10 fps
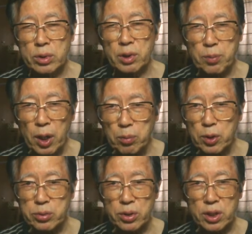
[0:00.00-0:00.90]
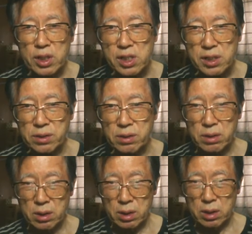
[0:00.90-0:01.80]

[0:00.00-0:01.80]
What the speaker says: The purpose is,